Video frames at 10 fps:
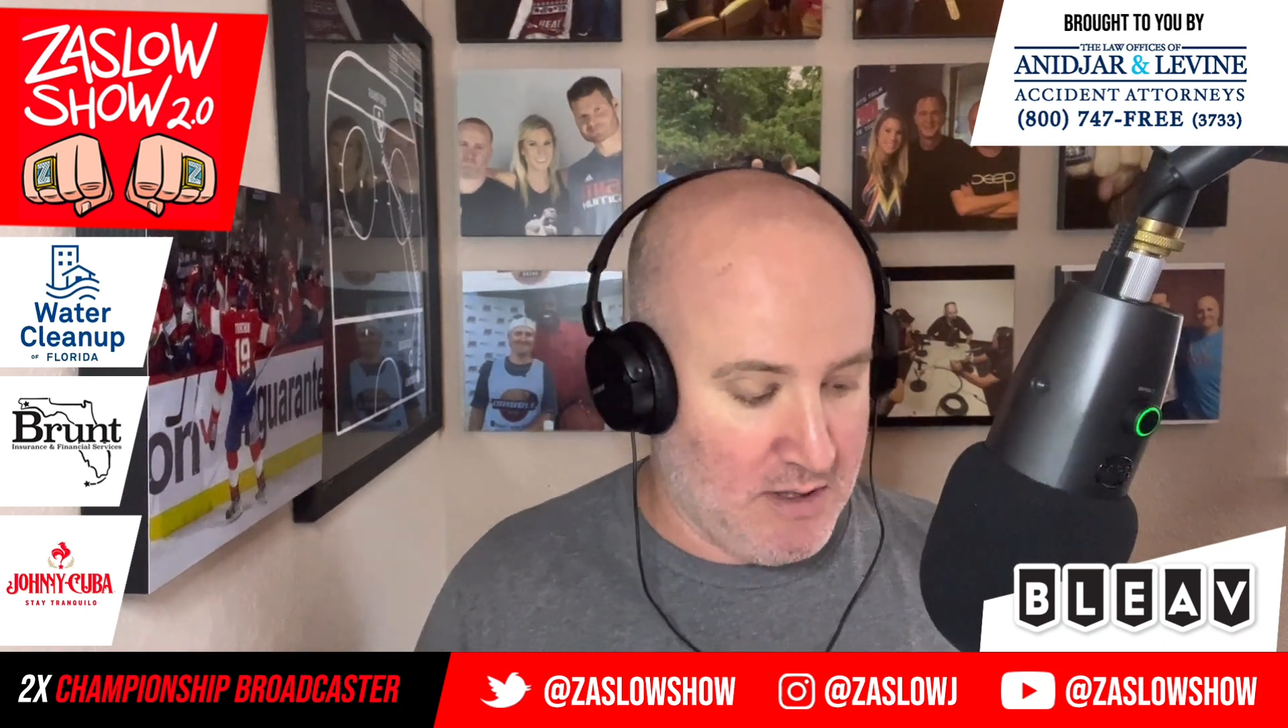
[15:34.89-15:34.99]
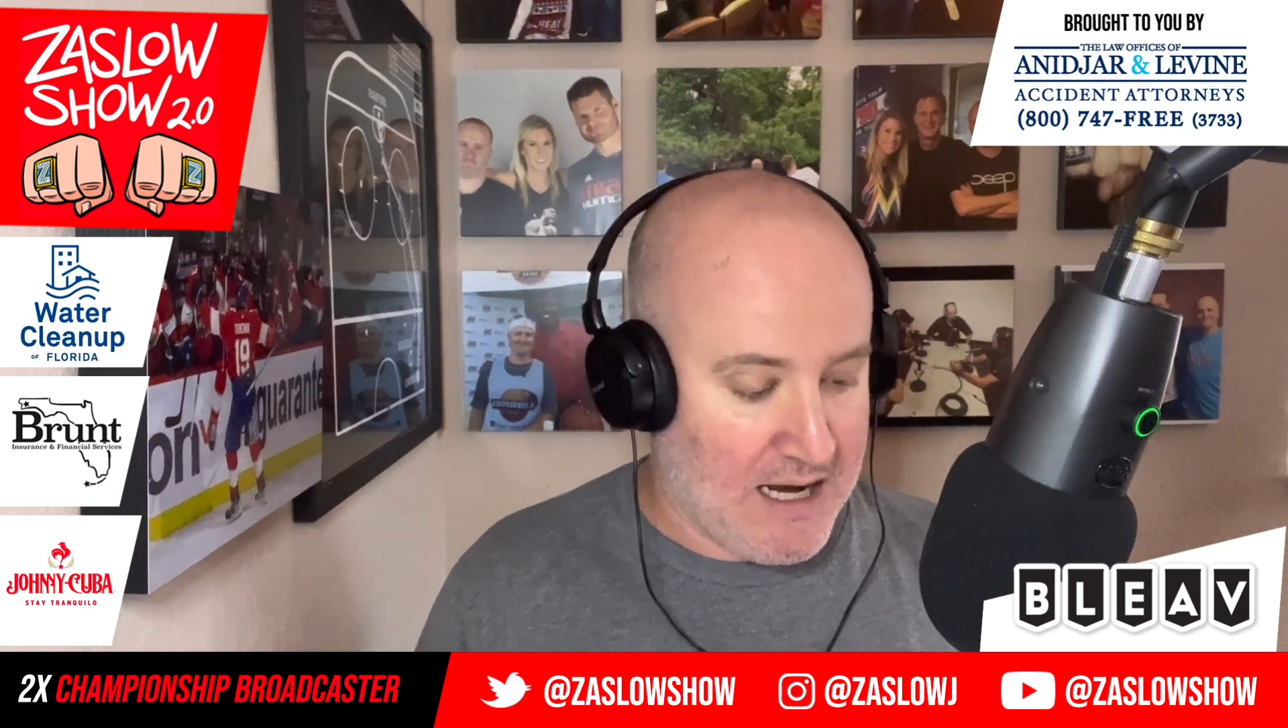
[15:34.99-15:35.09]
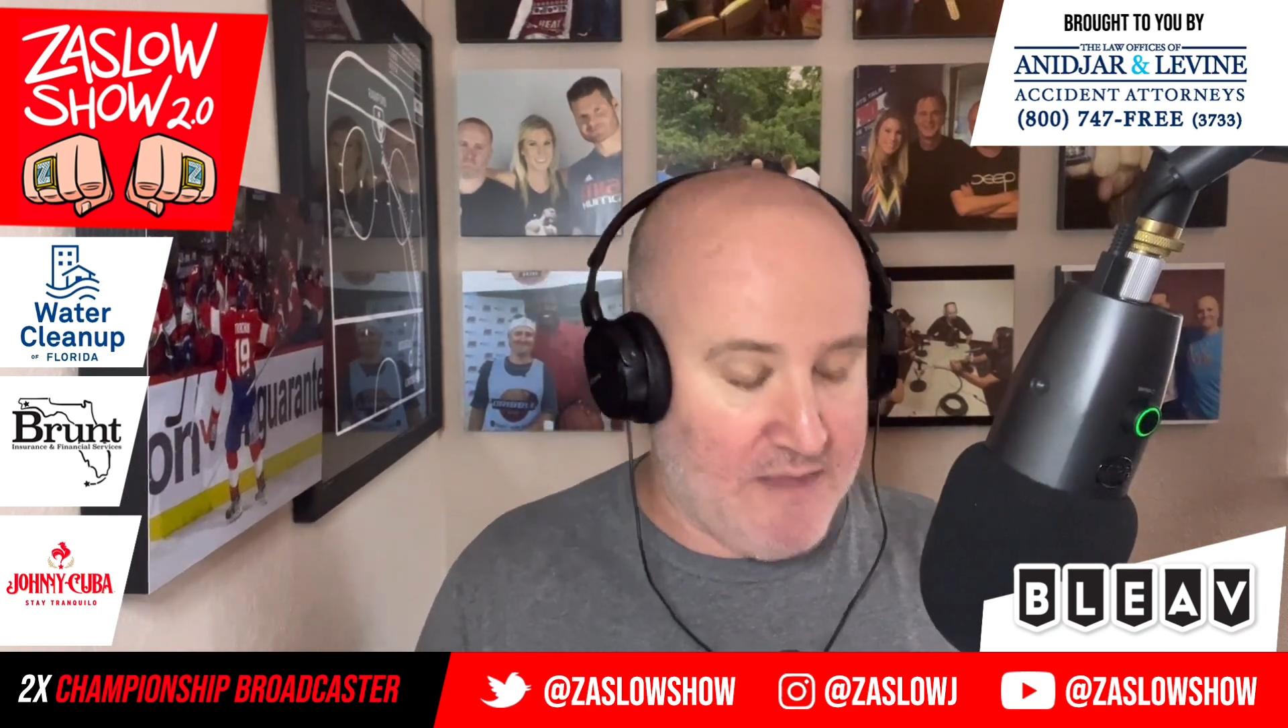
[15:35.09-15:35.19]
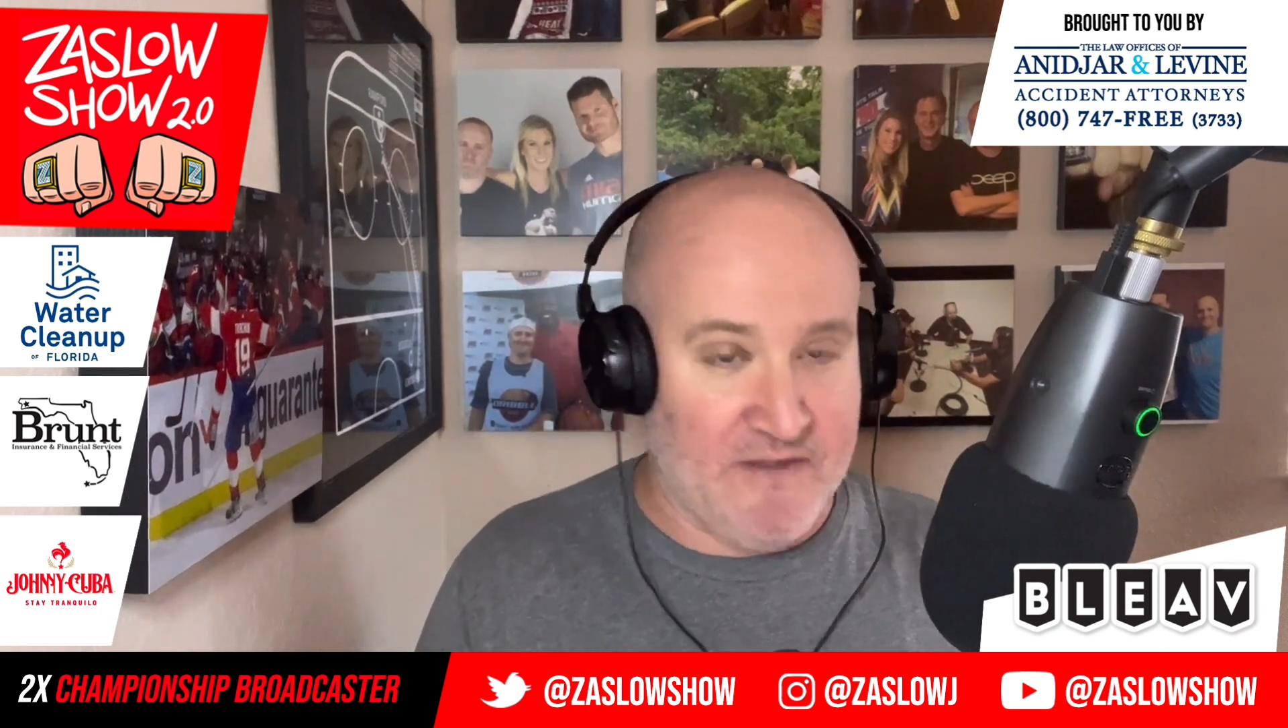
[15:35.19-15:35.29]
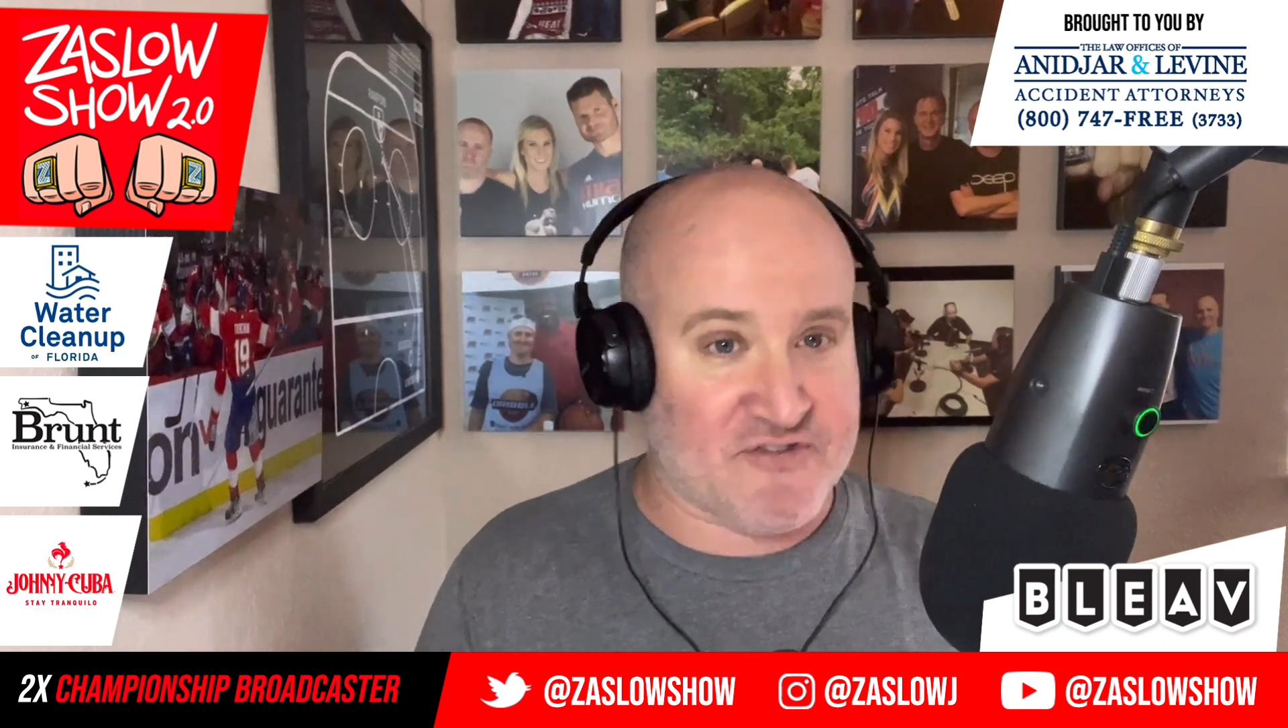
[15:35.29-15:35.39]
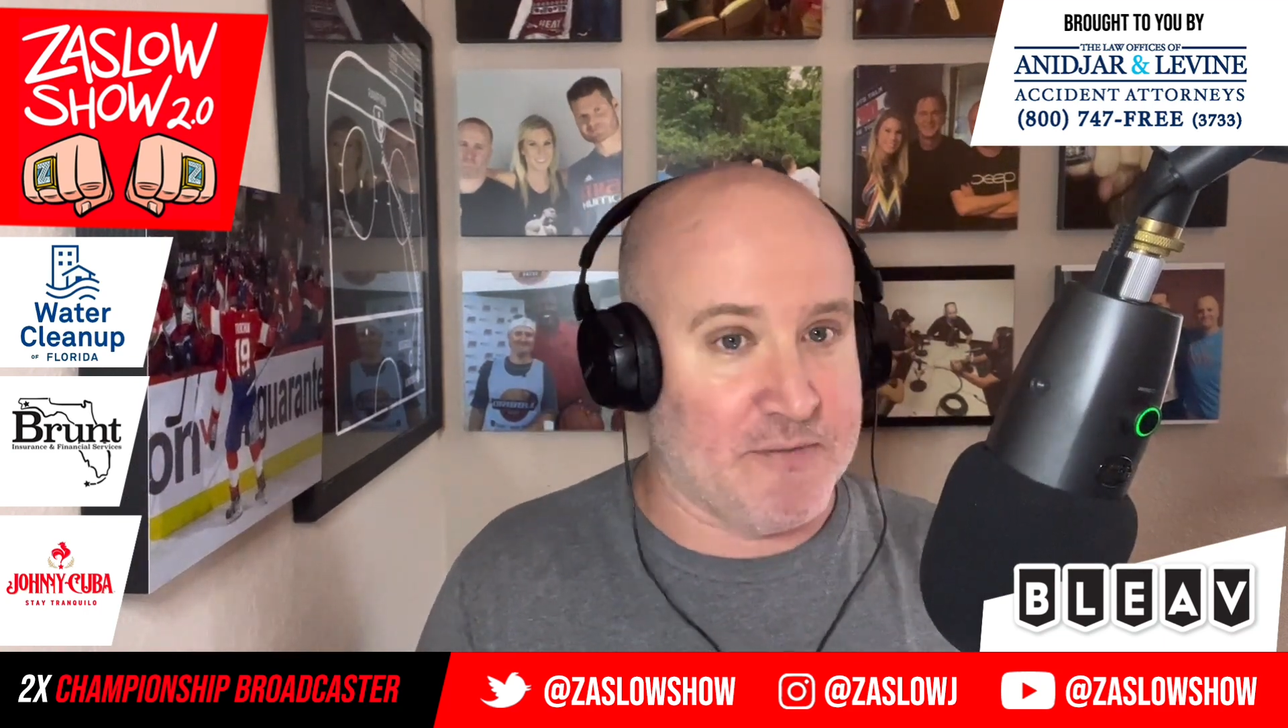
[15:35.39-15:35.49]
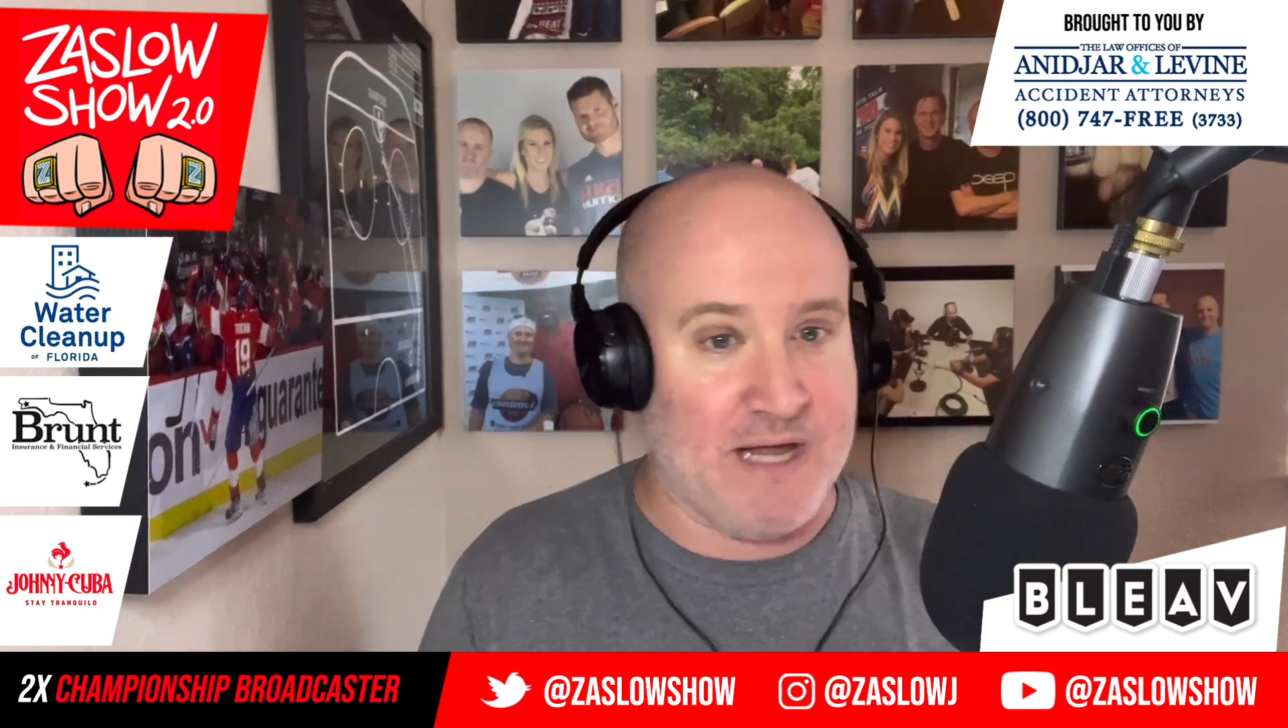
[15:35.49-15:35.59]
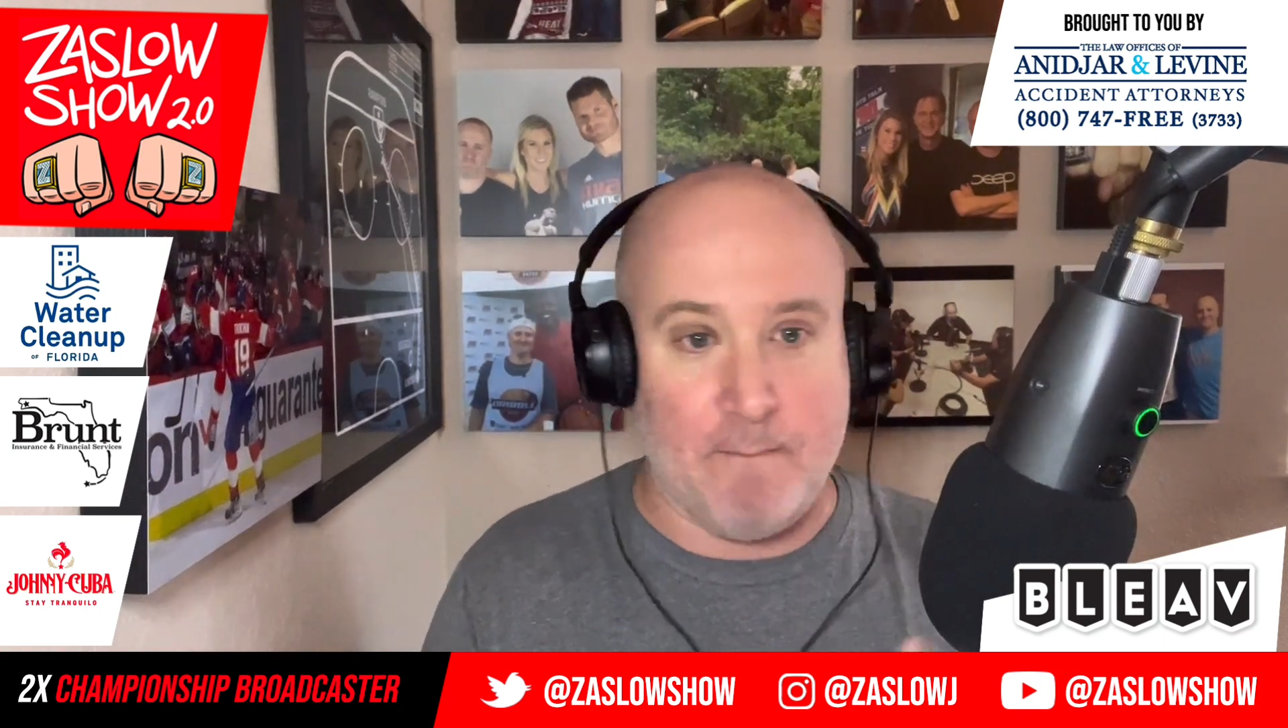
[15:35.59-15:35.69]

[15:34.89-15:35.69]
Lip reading: and this could be a